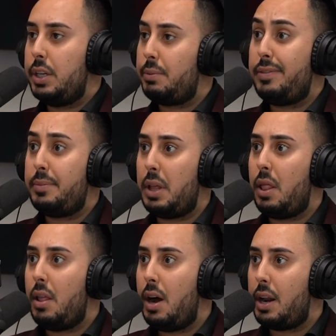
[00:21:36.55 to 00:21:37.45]
Like we've helped a
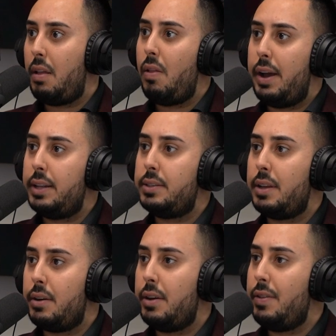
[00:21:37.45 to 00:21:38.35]
lot of clients
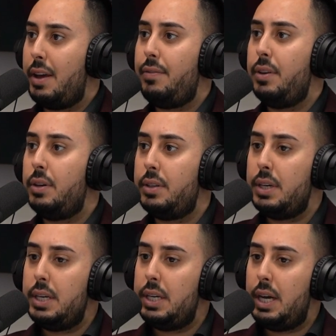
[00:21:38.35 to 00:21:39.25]
that are in that field.
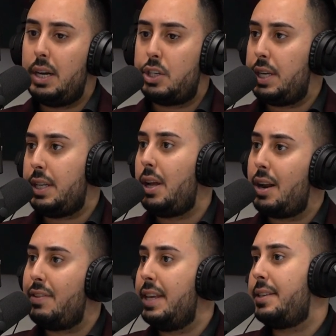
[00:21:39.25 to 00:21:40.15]
Just because a lot
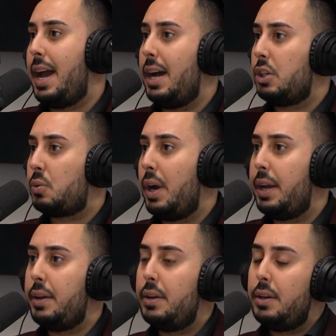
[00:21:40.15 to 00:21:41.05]
of it is cash,
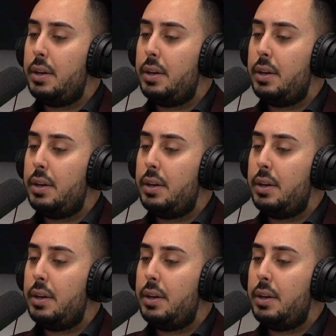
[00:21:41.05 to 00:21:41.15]
right?